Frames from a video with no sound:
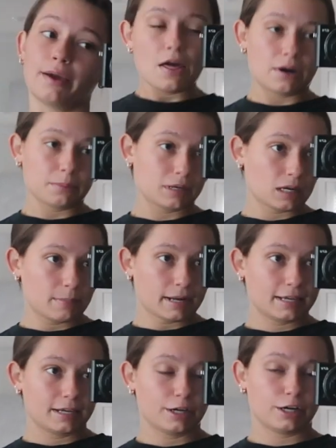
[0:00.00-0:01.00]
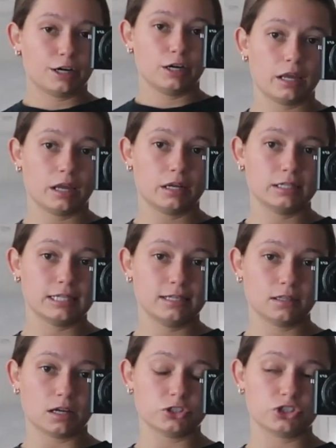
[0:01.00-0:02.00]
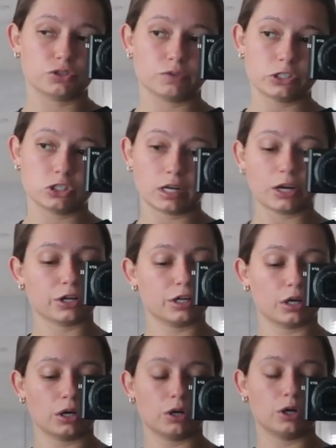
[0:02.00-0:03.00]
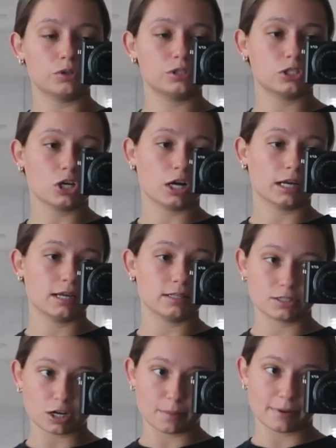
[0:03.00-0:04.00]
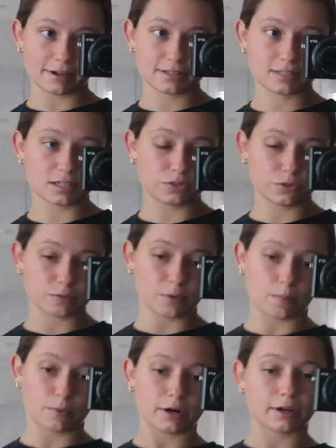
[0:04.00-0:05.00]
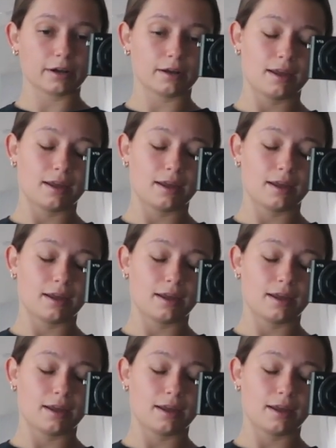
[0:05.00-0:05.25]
And then I'm gonna come back here and eat lunch. Rachel and I are gonna go to Target and Starbucks, do some homework,